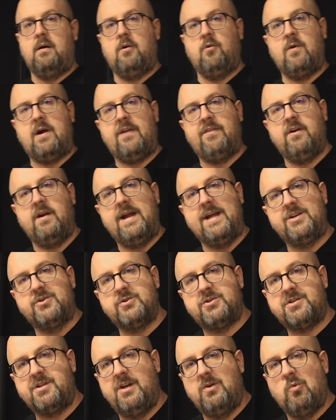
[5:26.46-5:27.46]
A rather
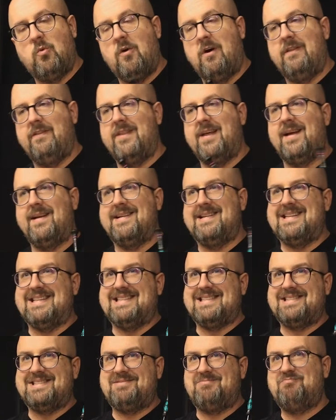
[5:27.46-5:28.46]
interesting one that
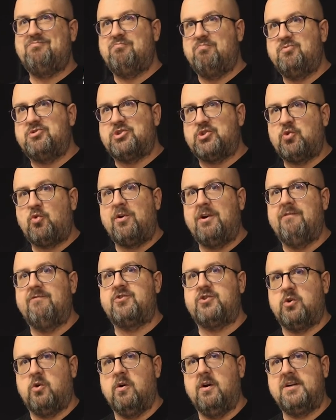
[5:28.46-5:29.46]
is sort
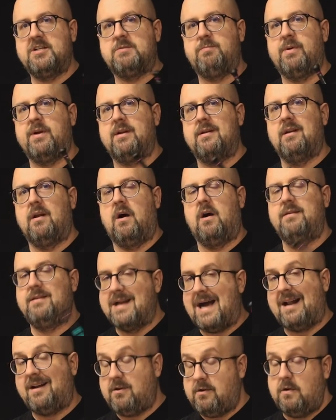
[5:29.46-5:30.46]
of Torx, but
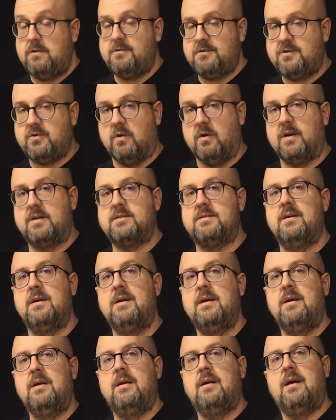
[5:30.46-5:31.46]
not called Torx,
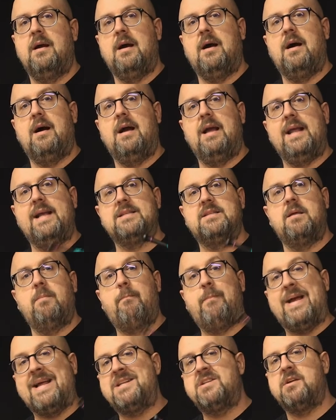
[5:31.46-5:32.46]
is the
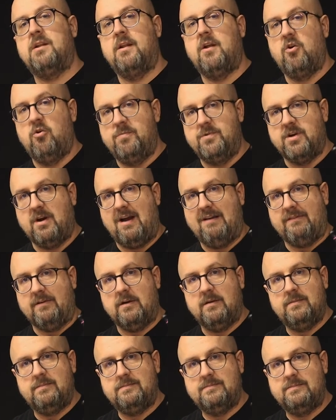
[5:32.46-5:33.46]
pentalobe
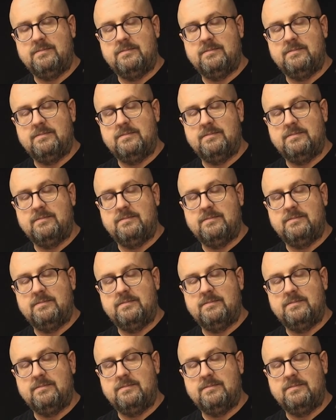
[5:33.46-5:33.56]
driver.